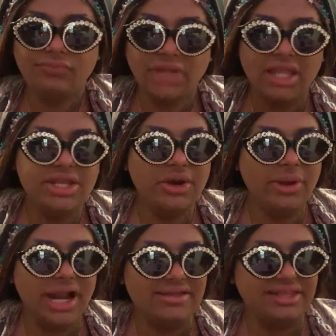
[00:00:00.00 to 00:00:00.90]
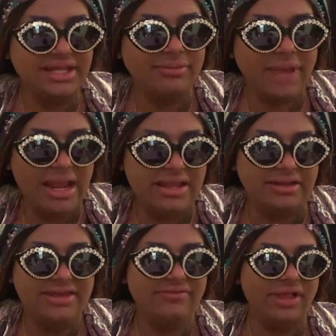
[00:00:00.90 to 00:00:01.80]
You know what? I think my
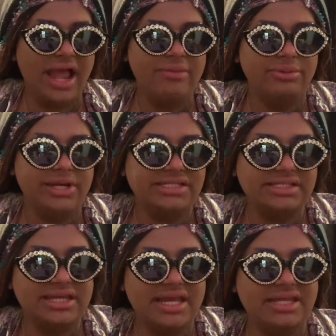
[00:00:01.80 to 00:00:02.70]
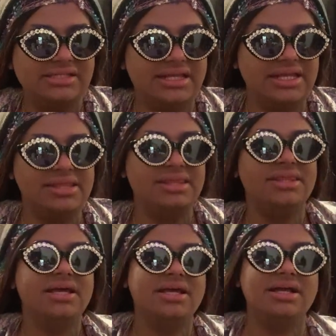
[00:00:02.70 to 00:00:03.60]
evil eye bracelet is
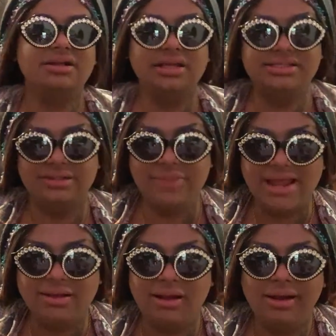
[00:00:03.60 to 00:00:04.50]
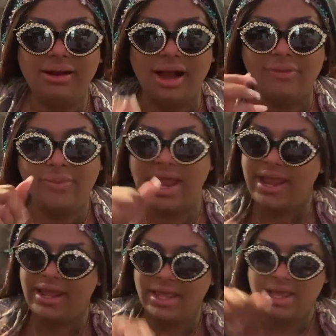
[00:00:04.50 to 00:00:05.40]
it's in my car on
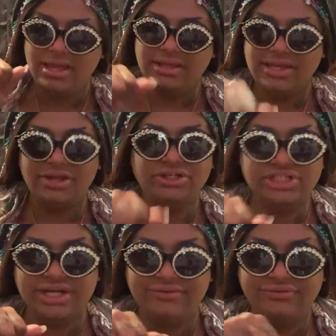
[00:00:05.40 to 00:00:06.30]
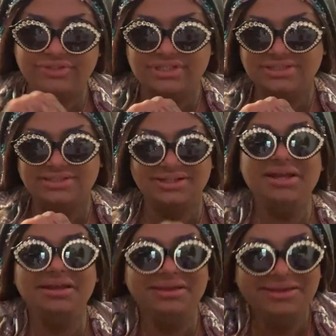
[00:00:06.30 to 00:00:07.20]
my gear shift.
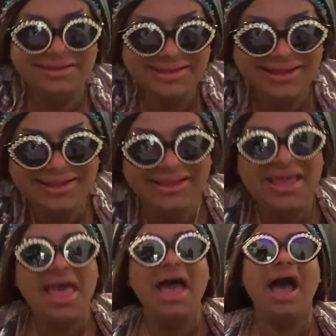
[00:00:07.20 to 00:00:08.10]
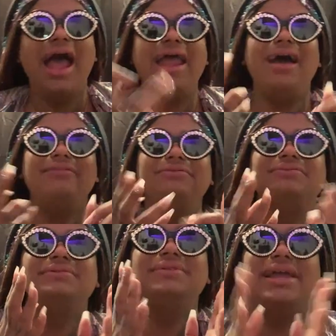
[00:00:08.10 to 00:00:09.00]
I have
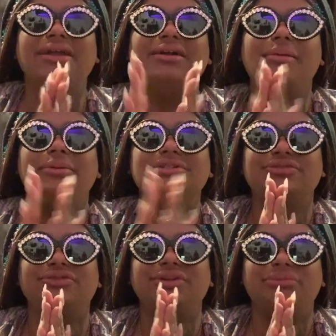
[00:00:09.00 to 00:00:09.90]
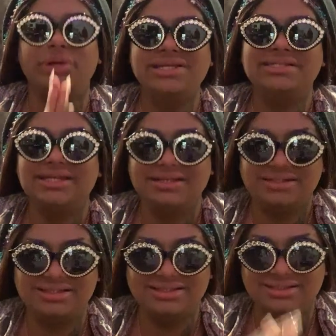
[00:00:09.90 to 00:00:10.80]
like a couple different
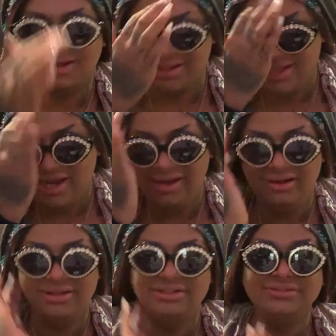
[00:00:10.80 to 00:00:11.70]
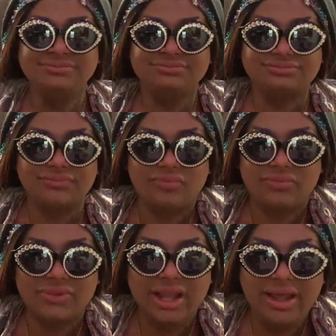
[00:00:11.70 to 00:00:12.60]
bracelets on there.
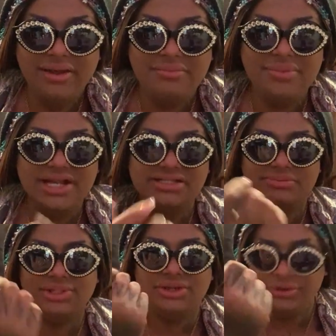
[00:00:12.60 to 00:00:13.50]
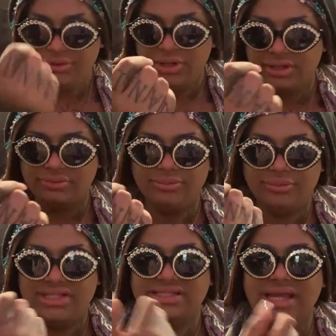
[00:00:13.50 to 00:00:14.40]
But it's blue.
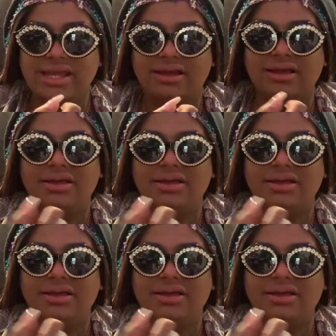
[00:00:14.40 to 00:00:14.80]
It's like